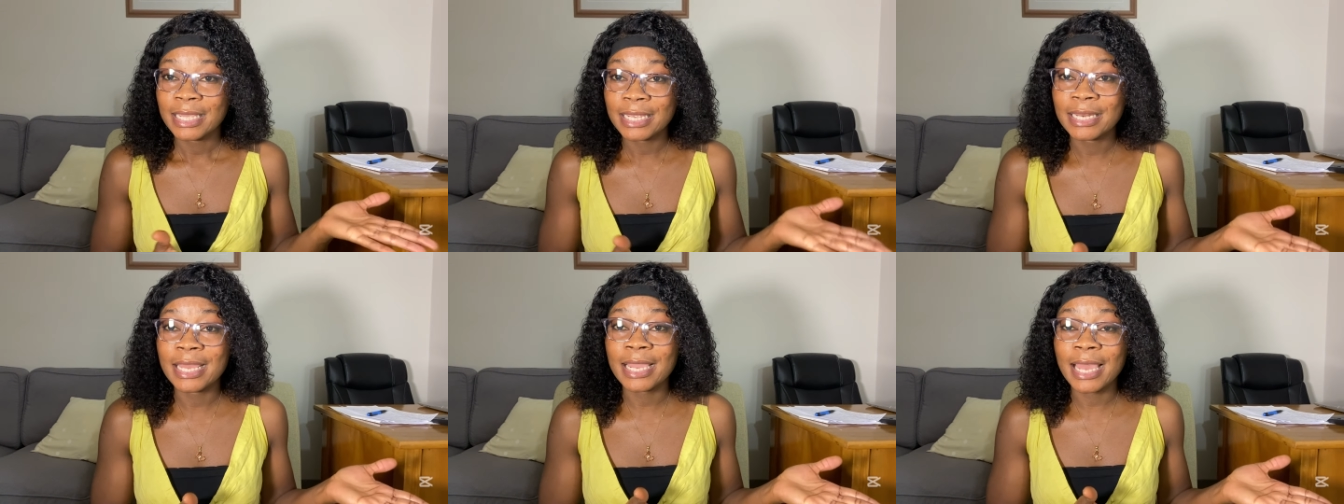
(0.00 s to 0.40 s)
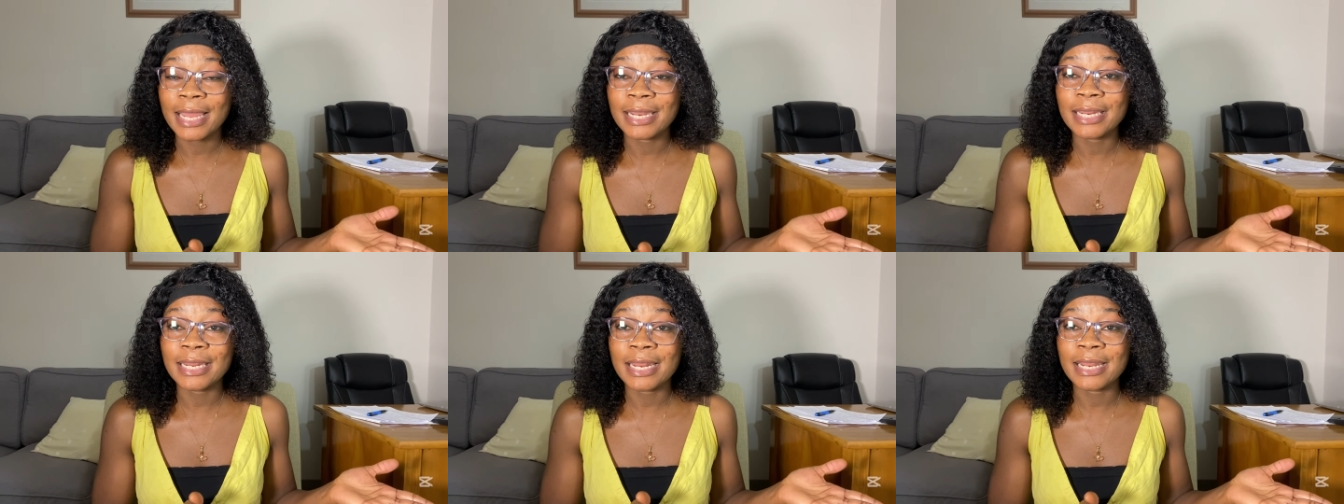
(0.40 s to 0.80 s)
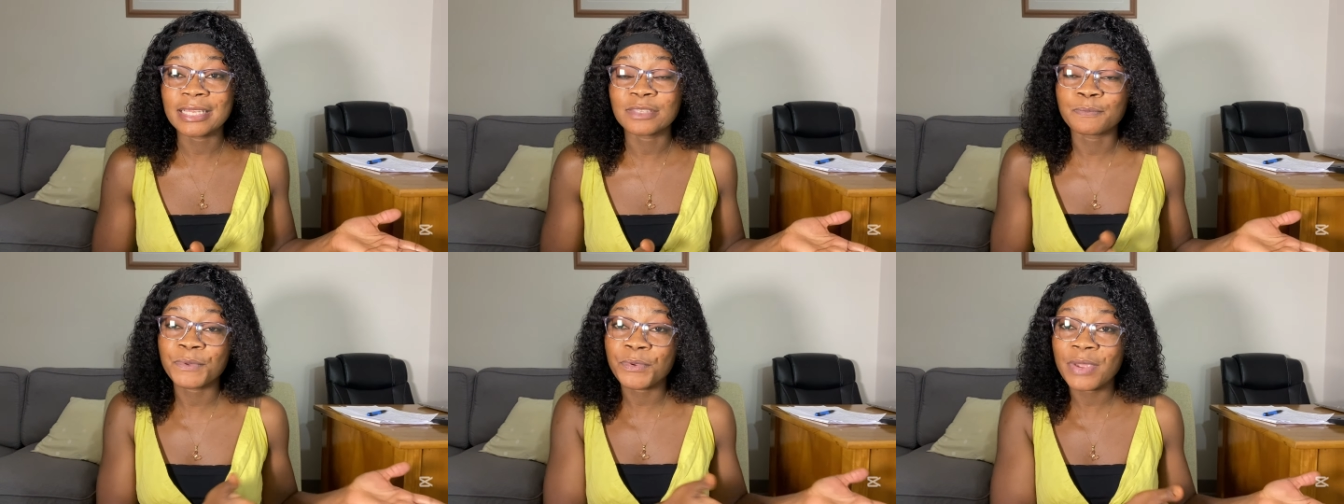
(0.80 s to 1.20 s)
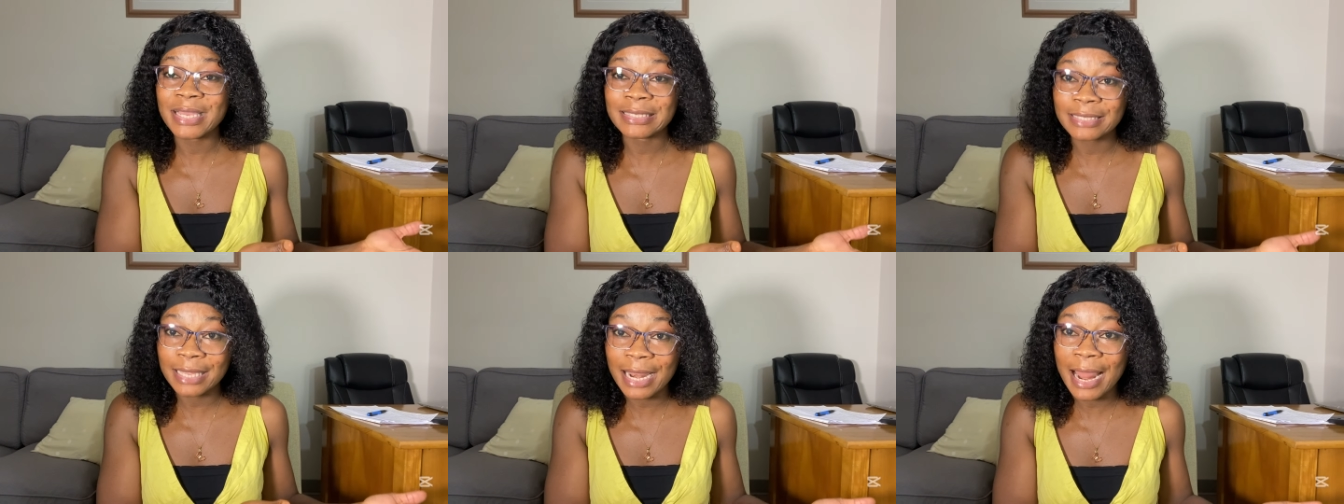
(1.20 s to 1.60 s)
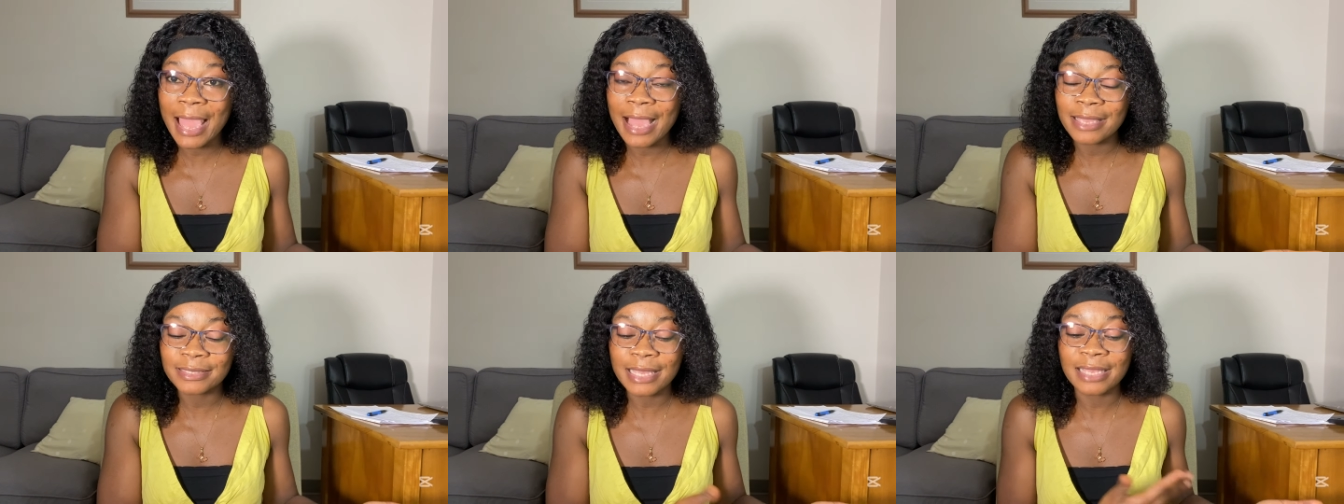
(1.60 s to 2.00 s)
in the Canadian Experience
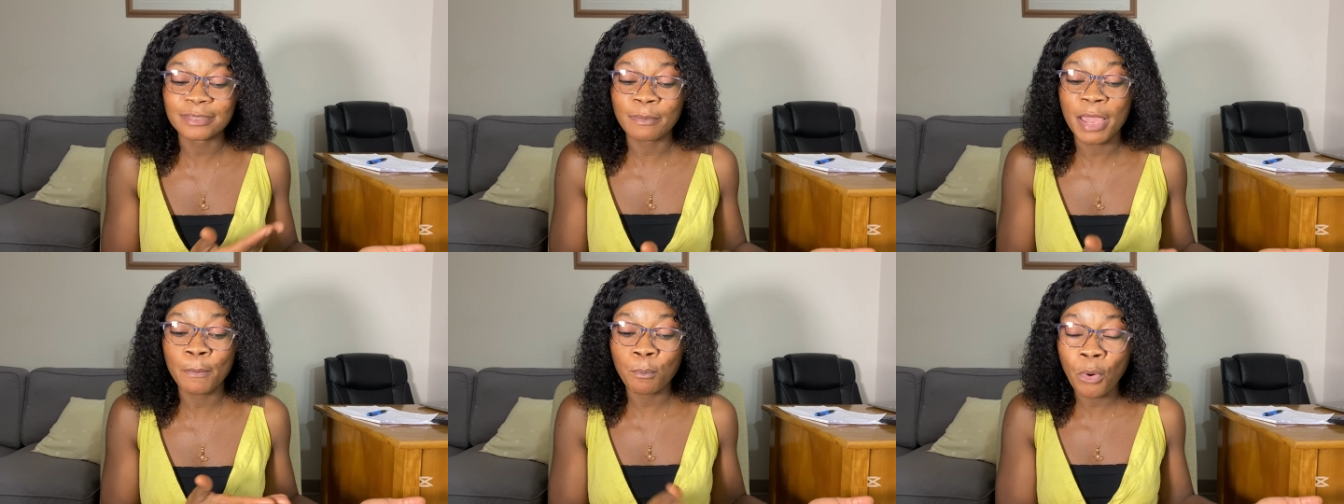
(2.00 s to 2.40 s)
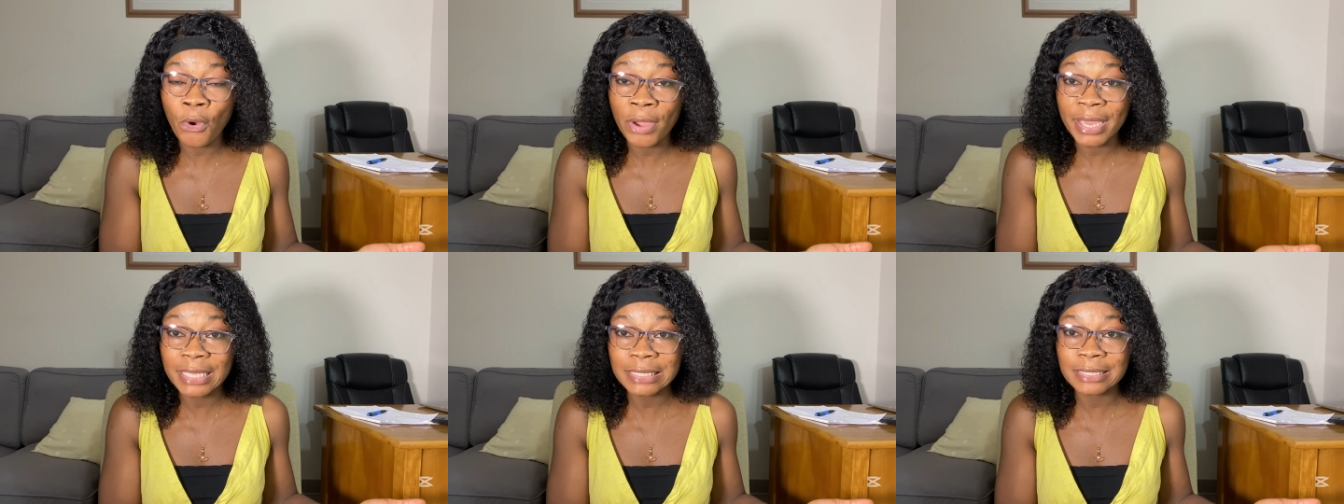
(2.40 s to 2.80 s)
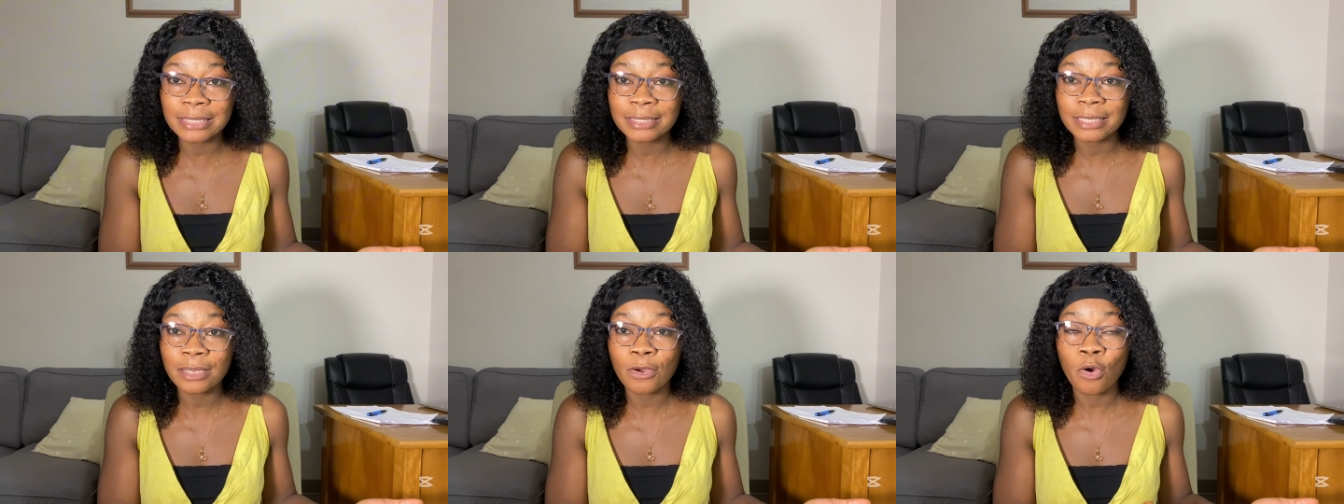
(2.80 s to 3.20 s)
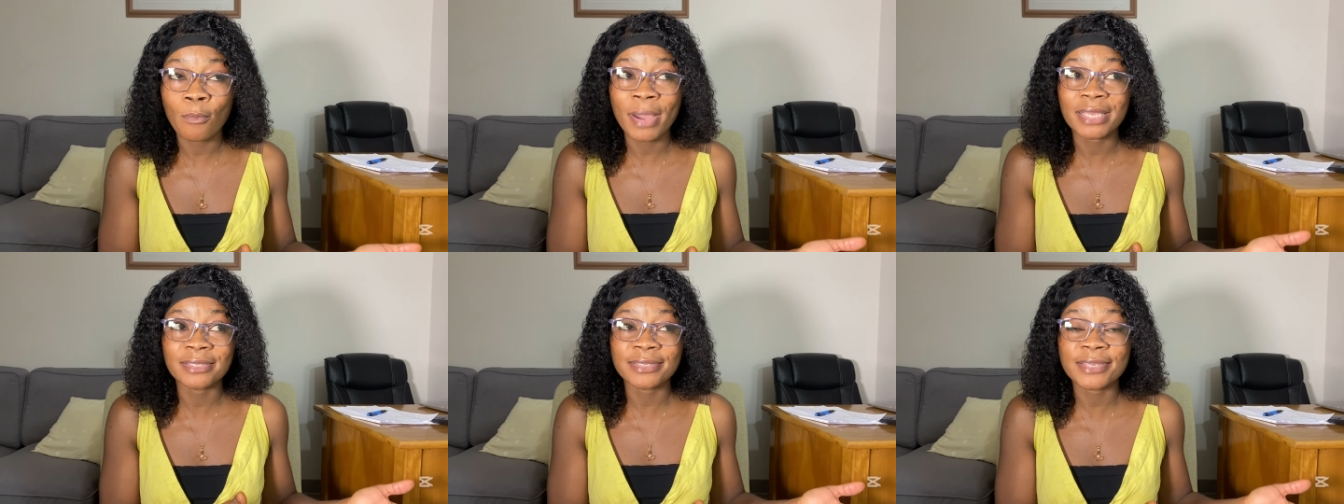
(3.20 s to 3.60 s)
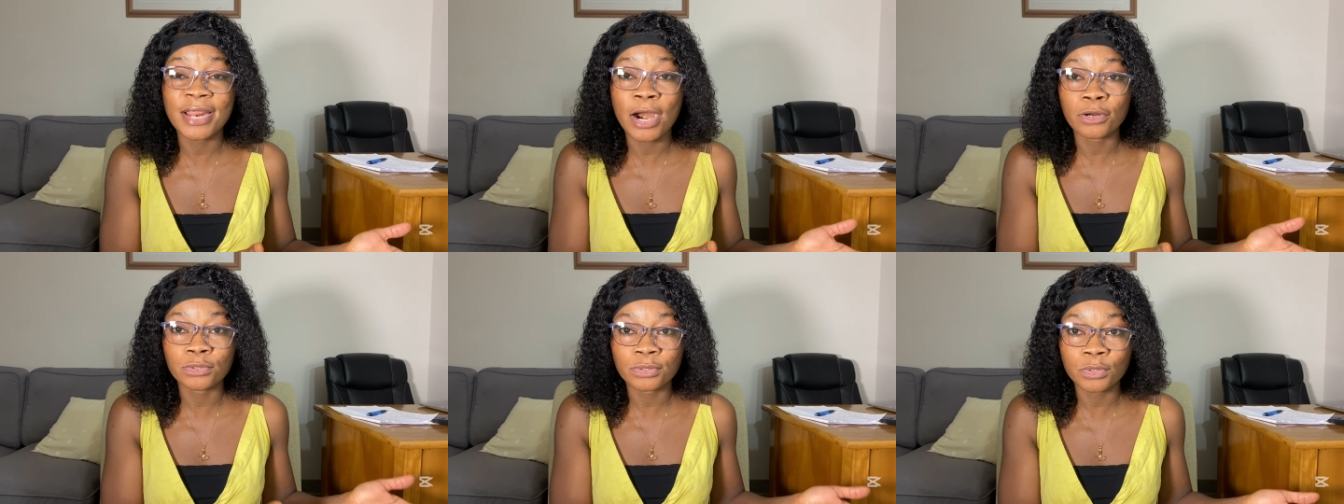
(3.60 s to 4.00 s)
Class as my points or my
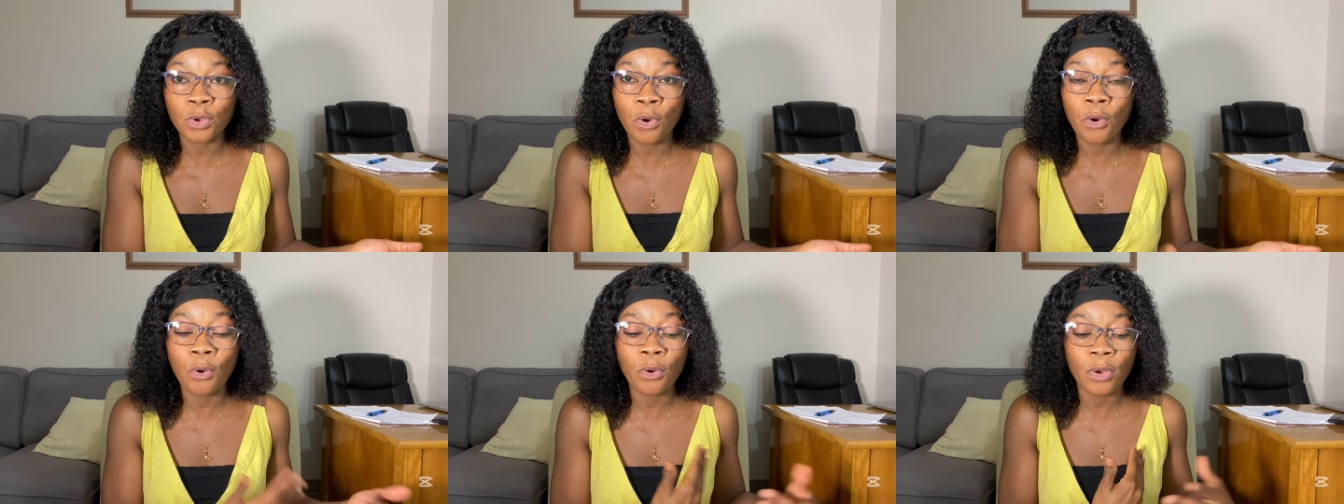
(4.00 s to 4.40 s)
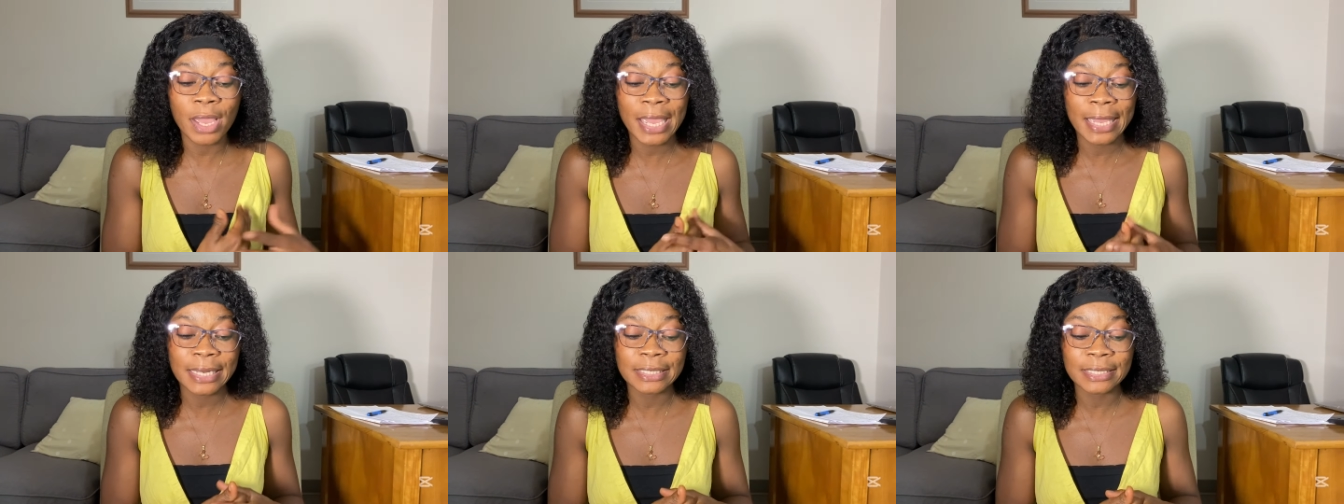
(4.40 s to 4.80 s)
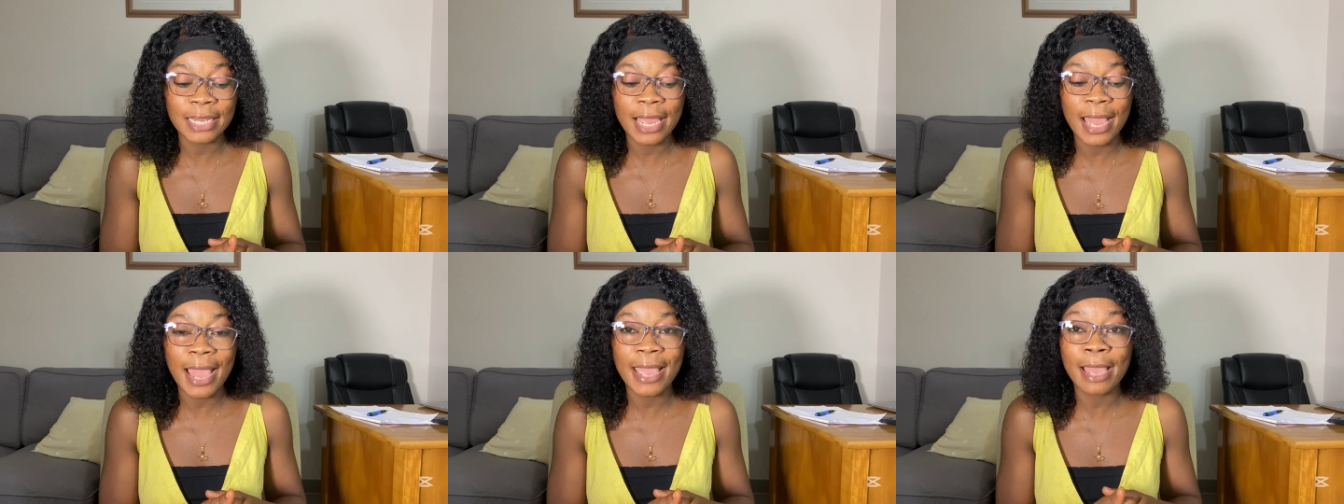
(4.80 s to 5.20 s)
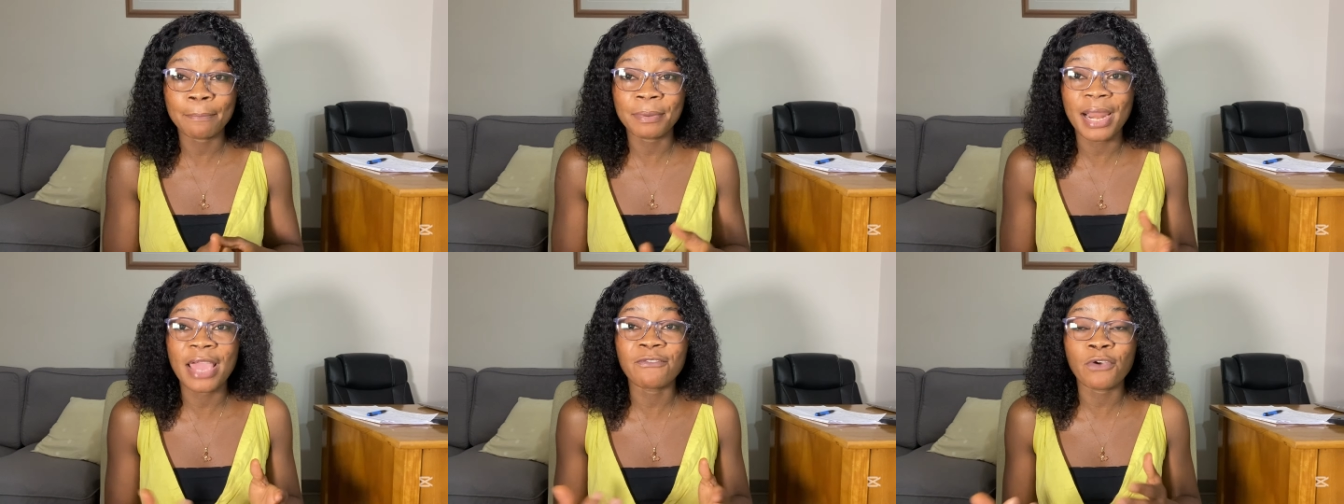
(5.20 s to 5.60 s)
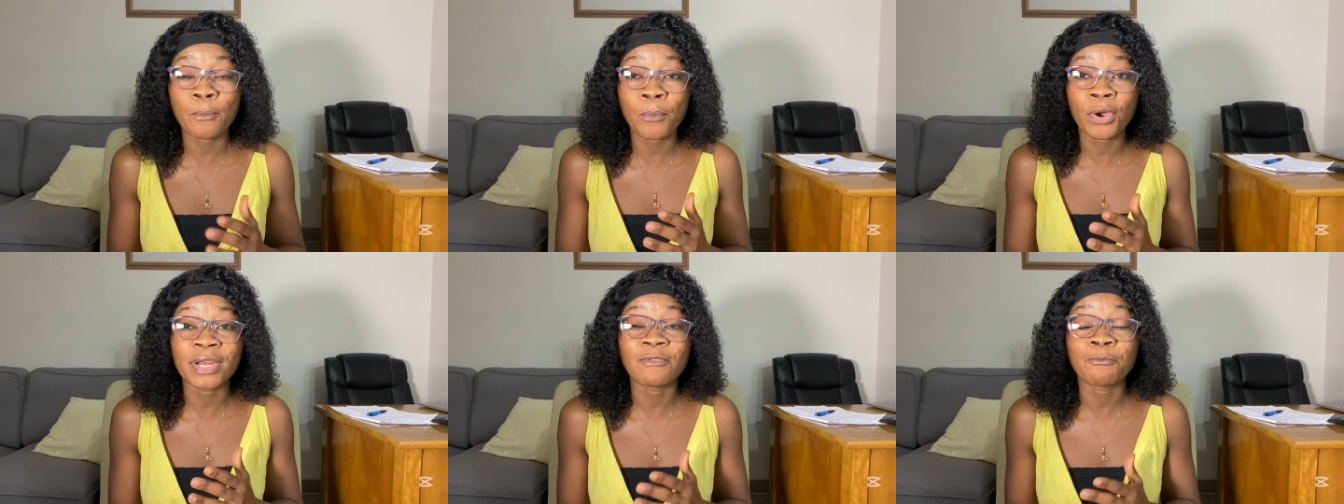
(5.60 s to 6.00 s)
CR score, and I apply for